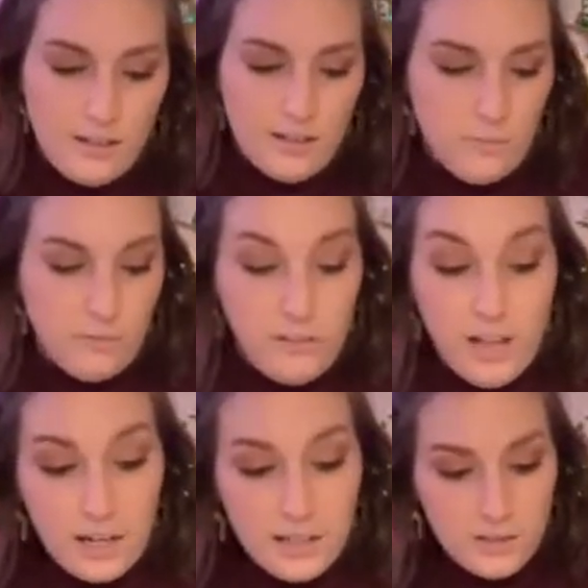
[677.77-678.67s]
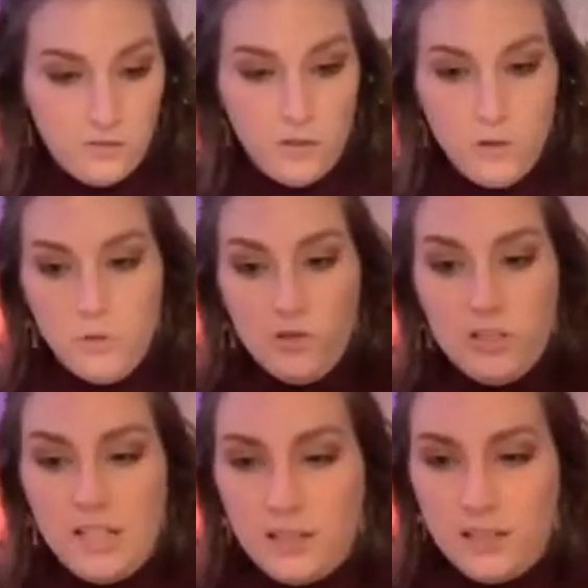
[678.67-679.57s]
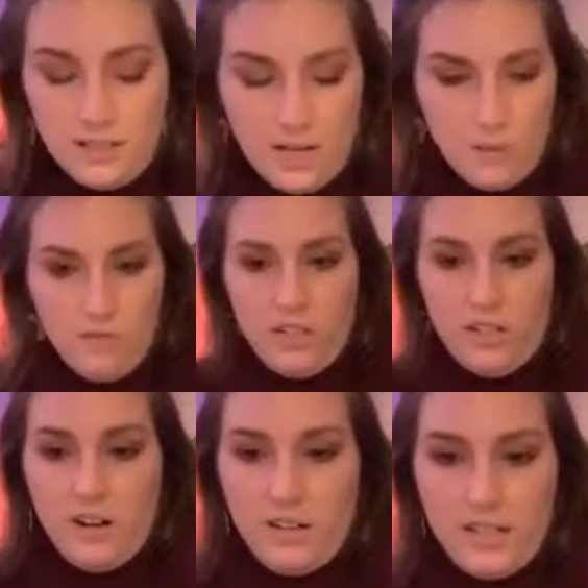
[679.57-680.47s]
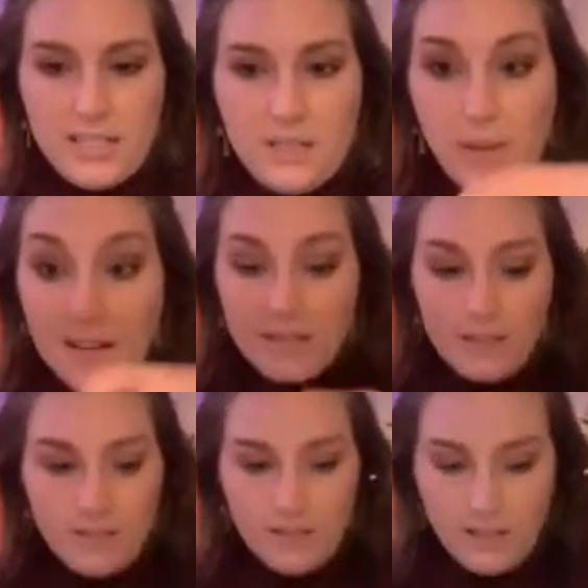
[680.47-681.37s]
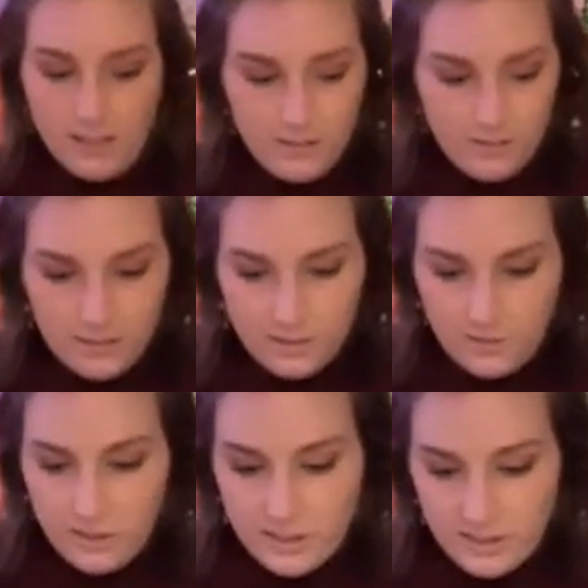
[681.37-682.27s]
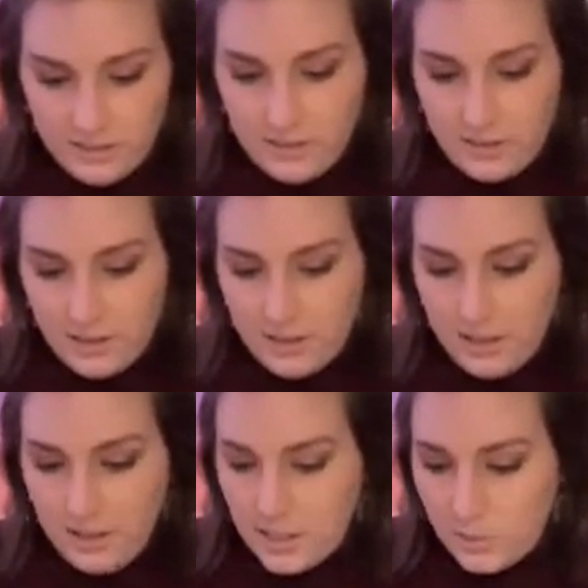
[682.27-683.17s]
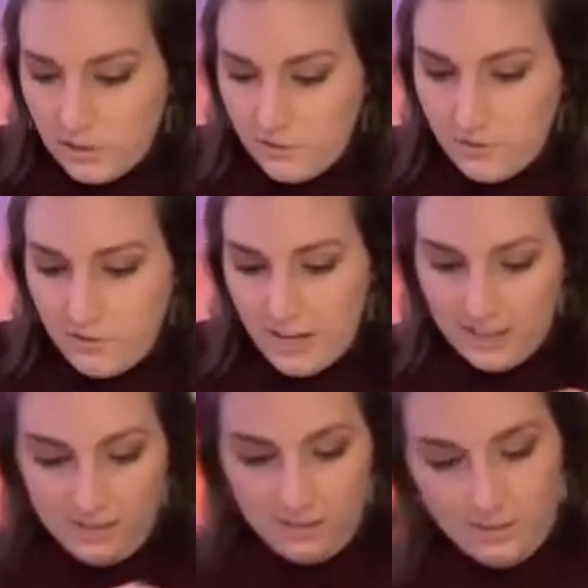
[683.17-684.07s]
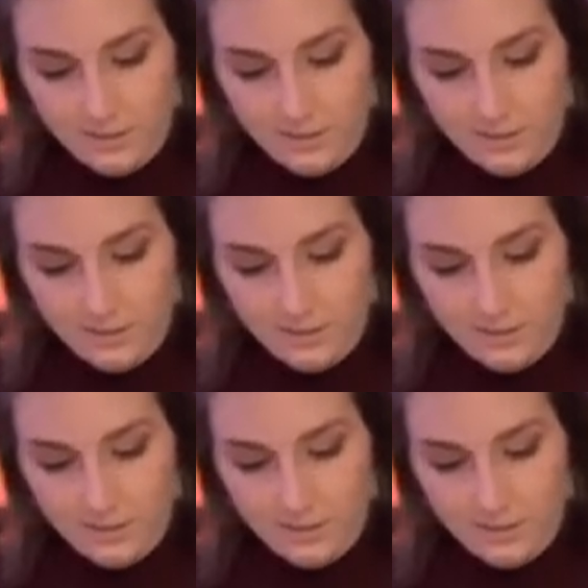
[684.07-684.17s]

Lots of new music this time of year, unexpectedly, if you're a T-Swift fan.